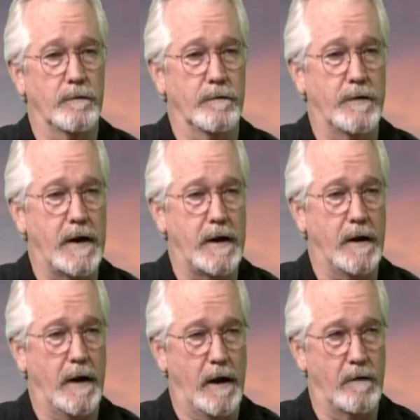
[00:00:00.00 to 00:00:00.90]
they
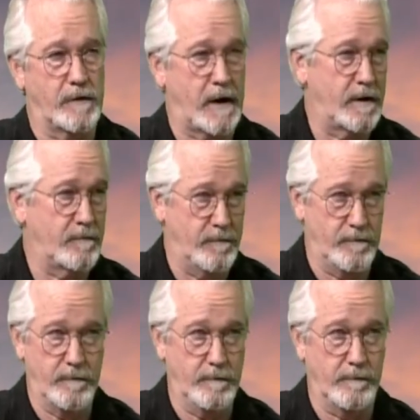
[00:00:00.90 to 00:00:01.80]
have kind of
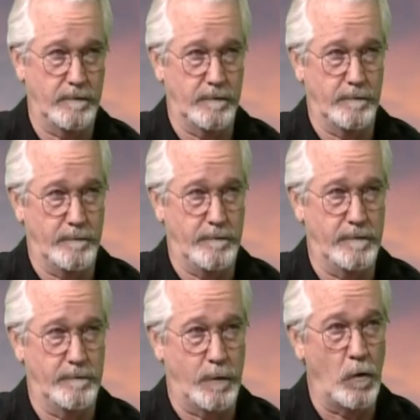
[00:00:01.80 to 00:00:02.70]

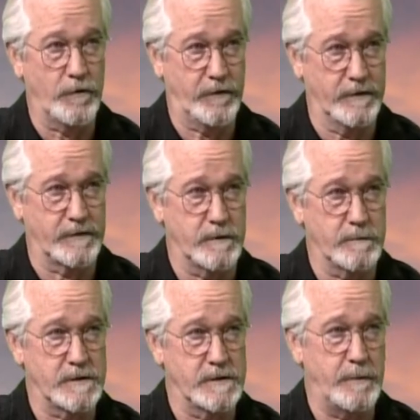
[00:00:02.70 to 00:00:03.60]
both
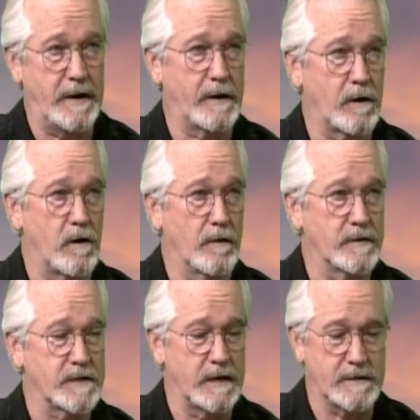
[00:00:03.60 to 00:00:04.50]
systems depending on the
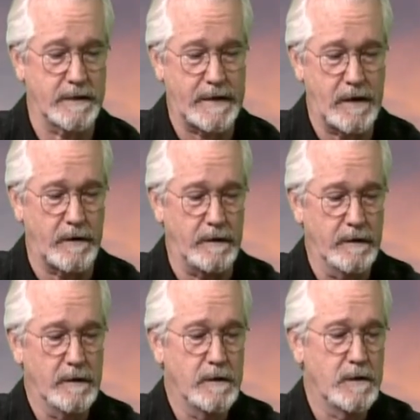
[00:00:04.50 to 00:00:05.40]
size of the county.
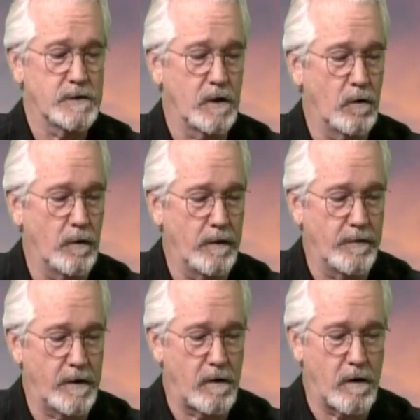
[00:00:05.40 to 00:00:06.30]
So
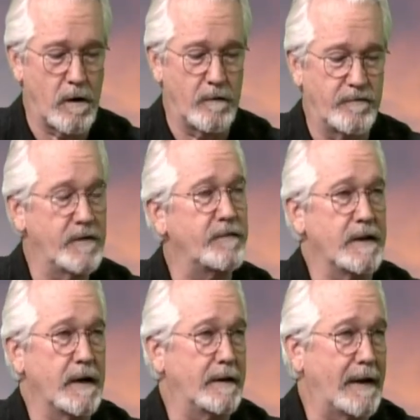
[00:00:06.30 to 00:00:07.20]
there are
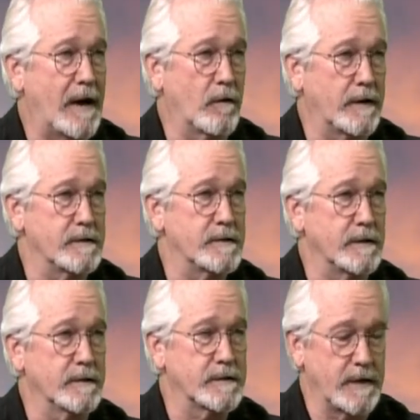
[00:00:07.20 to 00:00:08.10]
58 counties
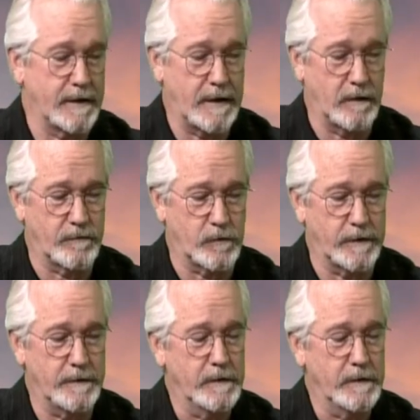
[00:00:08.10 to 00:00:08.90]
in the state of California.